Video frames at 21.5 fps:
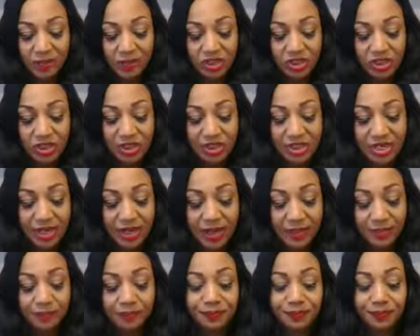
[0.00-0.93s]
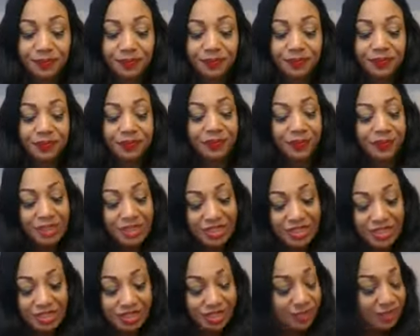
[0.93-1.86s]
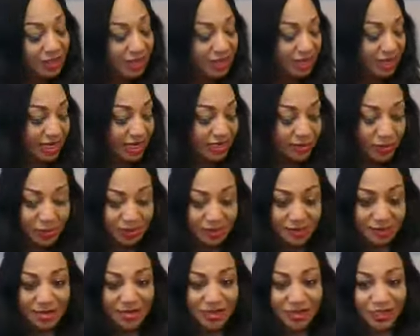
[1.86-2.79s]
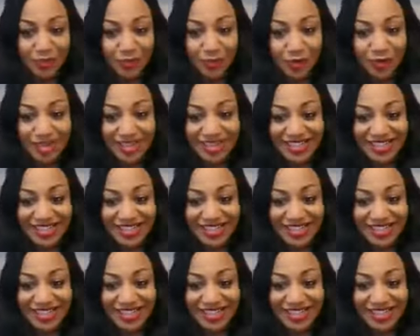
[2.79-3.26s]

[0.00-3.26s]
She said, she sent me a text message this morning.